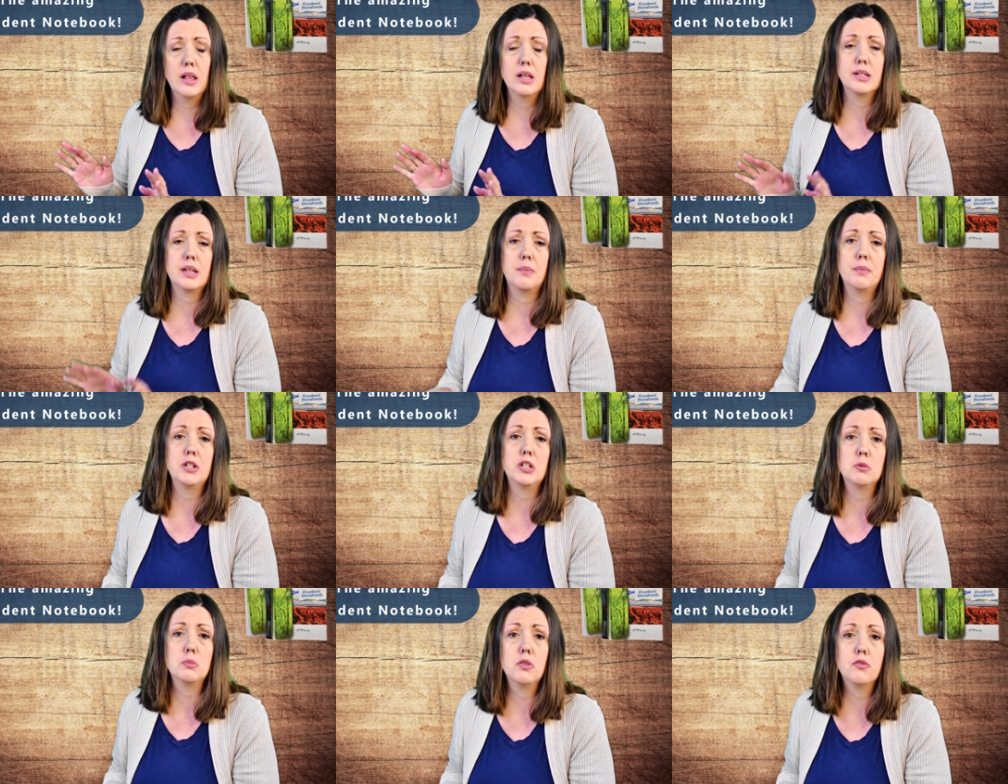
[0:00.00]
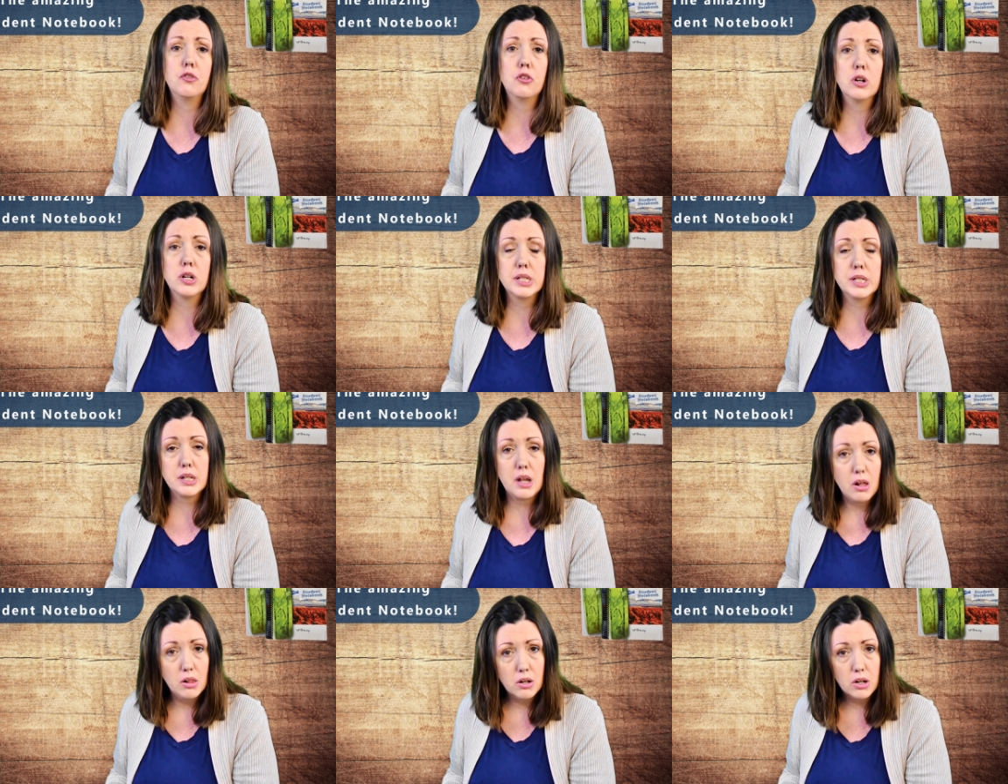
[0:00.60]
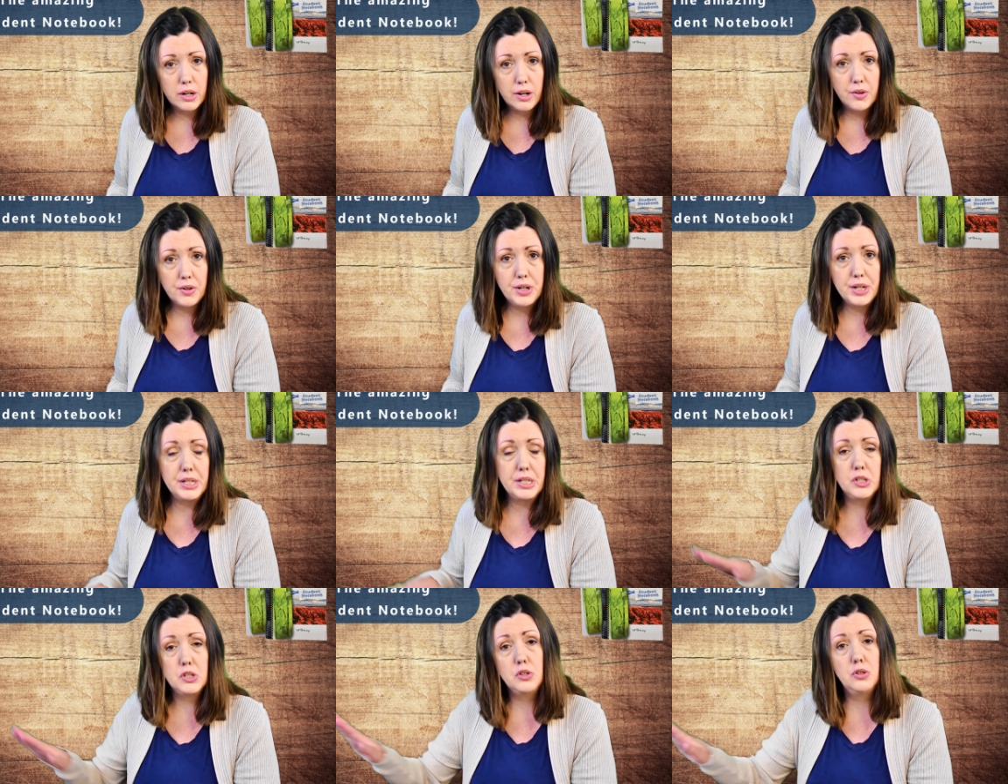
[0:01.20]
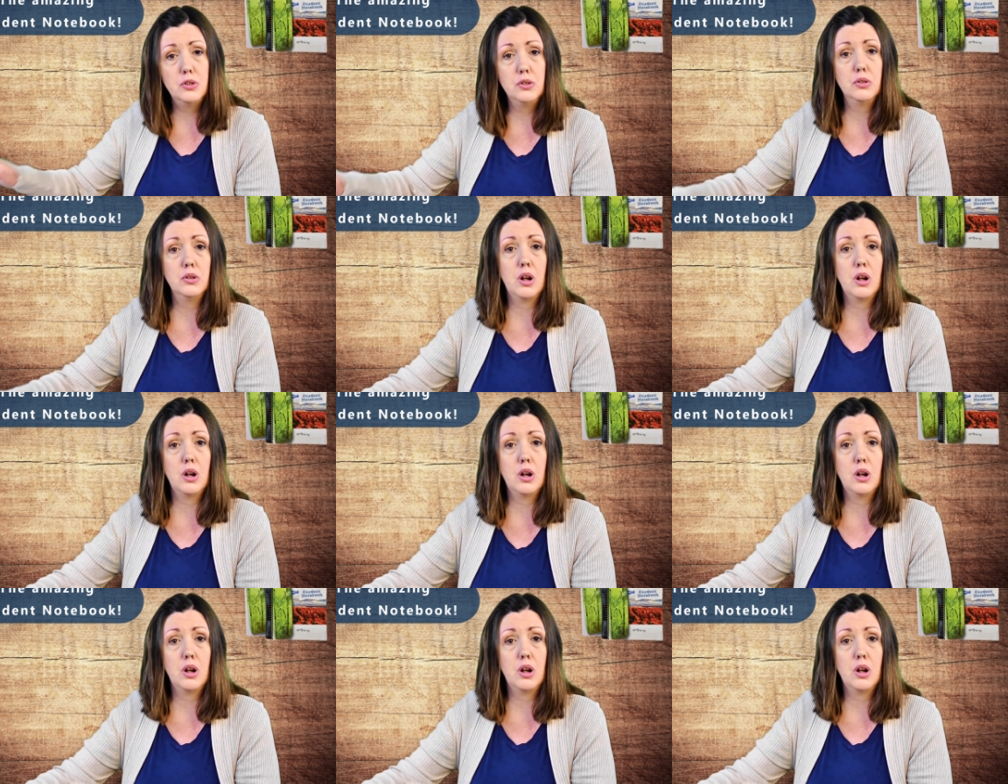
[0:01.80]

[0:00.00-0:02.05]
As I mentioned before, it's color-coded to